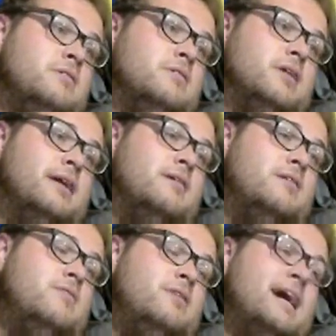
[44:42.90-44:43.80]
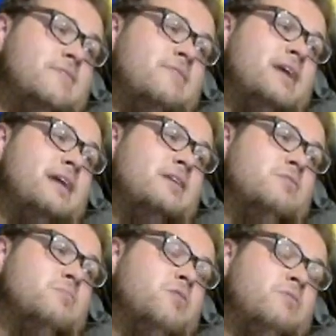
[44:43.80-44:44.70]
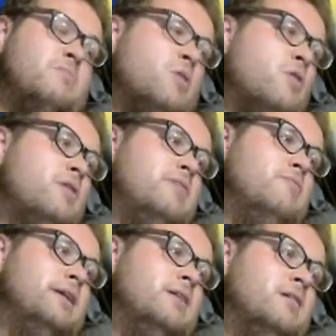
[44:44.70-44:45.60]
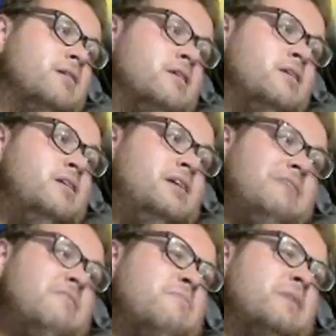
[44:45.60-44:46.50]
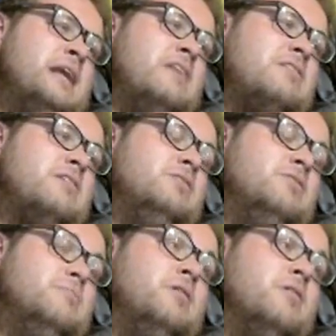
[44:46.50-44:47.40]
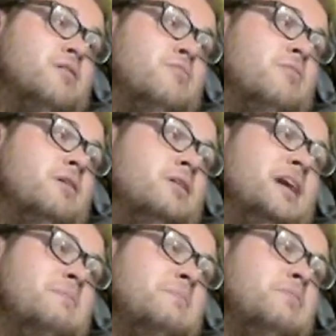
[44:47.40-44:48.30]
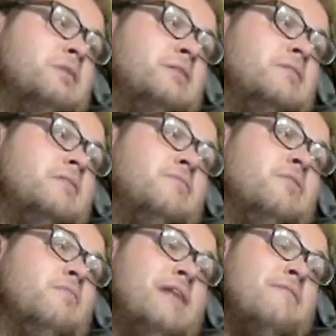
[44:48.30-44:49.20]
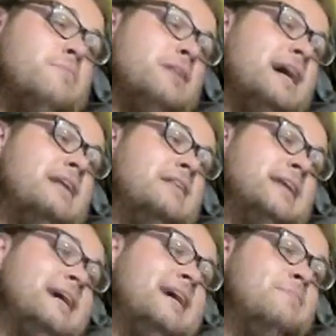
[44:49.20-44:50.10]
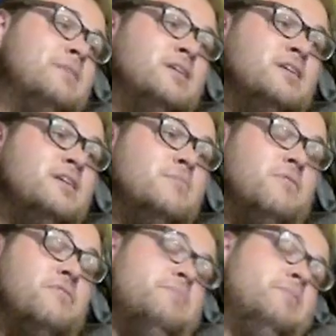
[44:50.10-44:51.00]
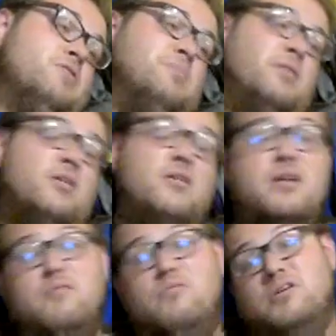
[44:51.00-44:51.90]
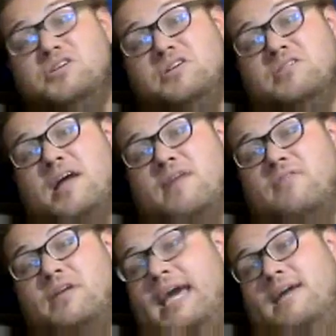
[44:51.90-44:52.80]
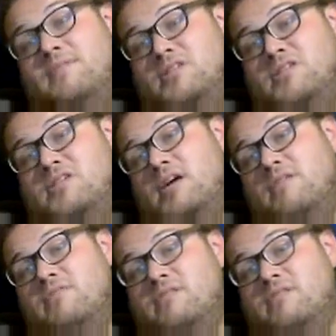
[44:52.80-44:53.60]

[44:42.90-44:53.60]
Like you kind of gotten to a point with Marty where and we're from a nice secluded park where a lot of people would would rent from time to time, but for the most part, it was just there for the games and stuff.